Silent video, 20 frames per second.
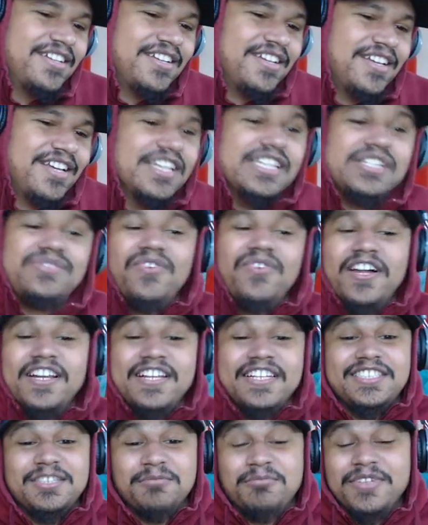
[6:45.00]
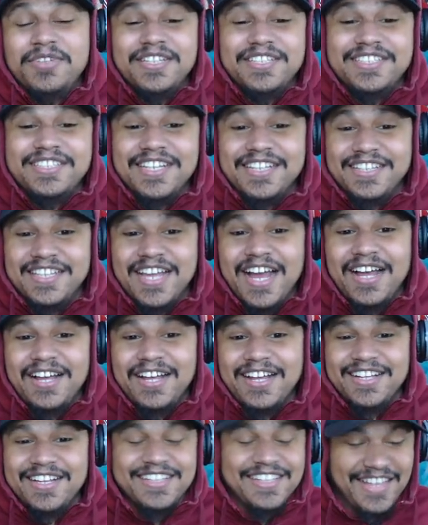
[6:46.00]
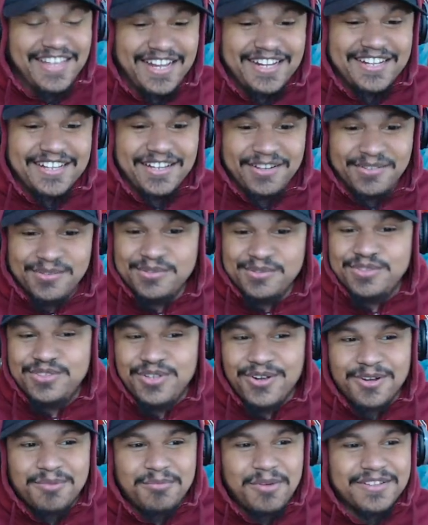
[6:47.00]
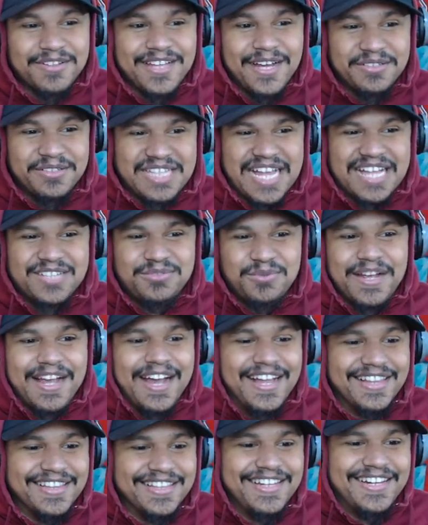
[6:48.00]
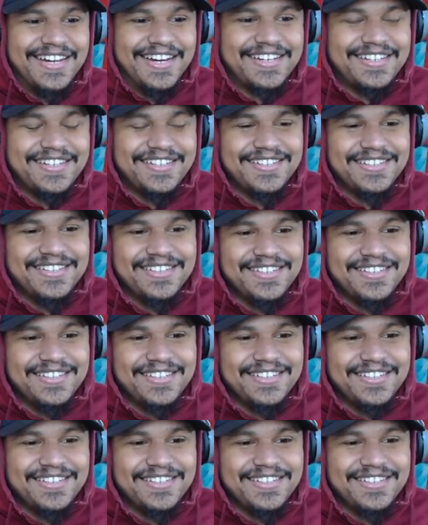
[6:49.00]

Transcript: And it's funny to that uh, like like we was talking about that that's what got leaked